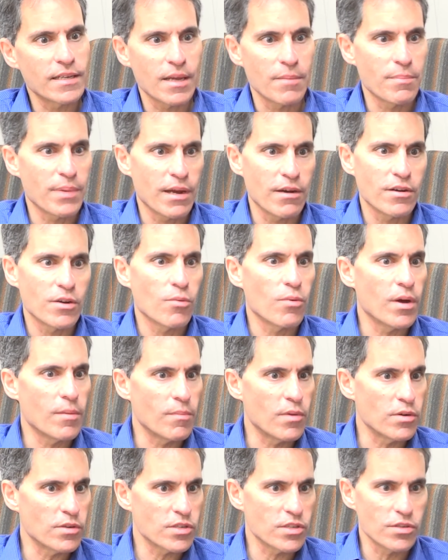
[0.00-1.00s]
compared to what
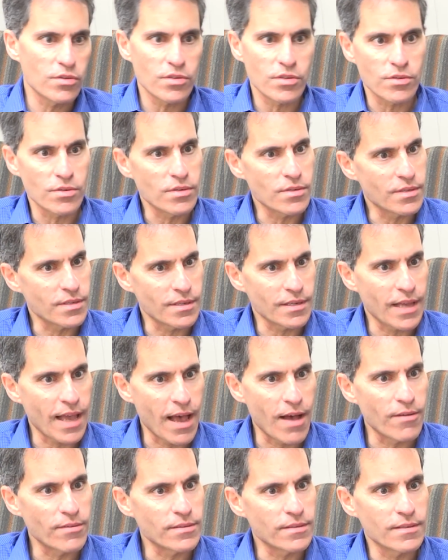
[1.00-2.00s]
most users
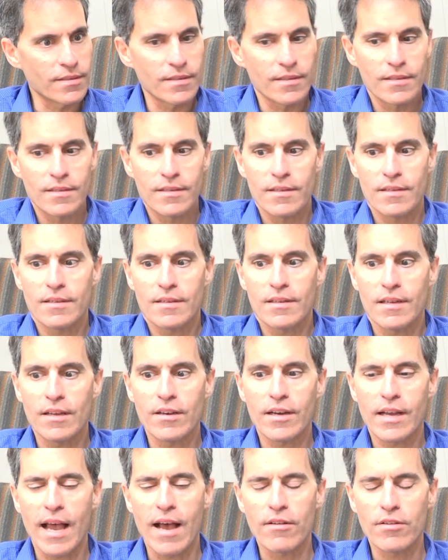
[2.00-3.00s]
encounter
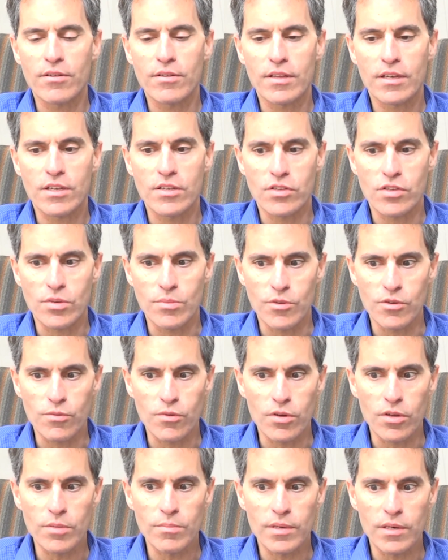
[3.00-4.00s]
in the consumer
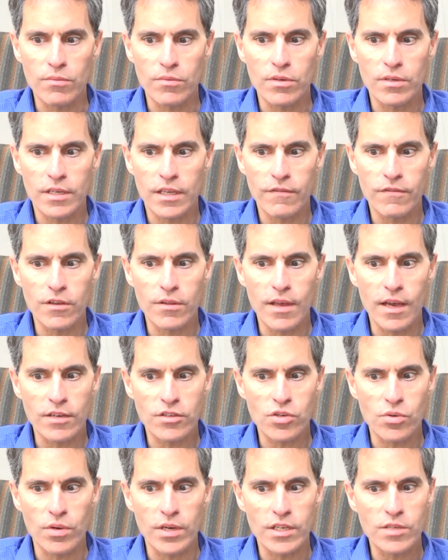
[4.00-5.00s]
world, but we'll give you that
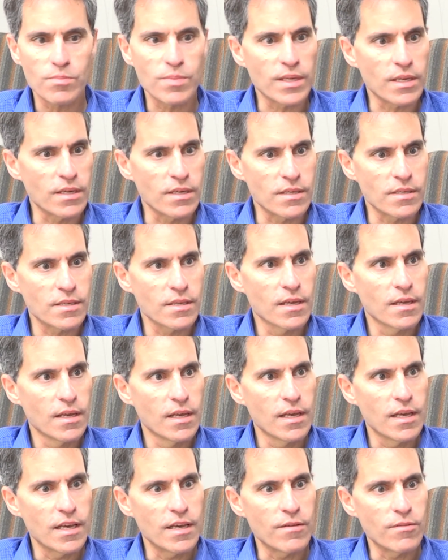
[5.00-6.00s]
choice because
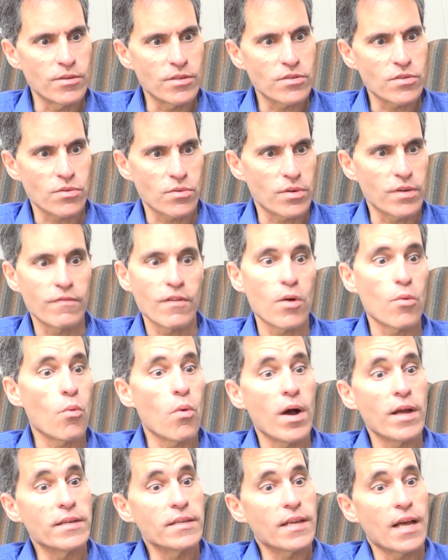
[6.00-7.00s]
it was sort of a
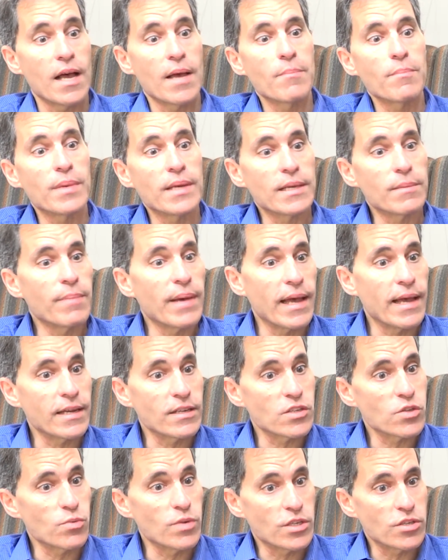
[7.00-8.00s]
one-time big bang
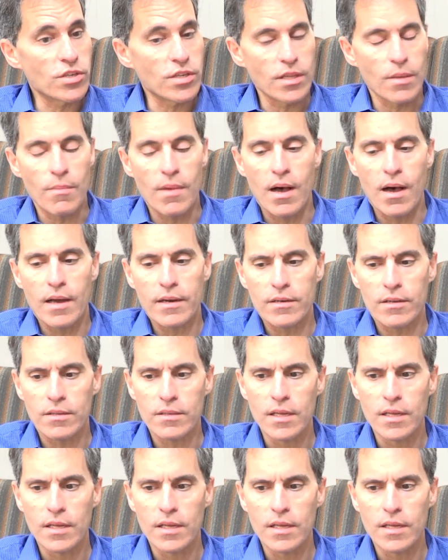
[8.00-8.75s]
switch in the model.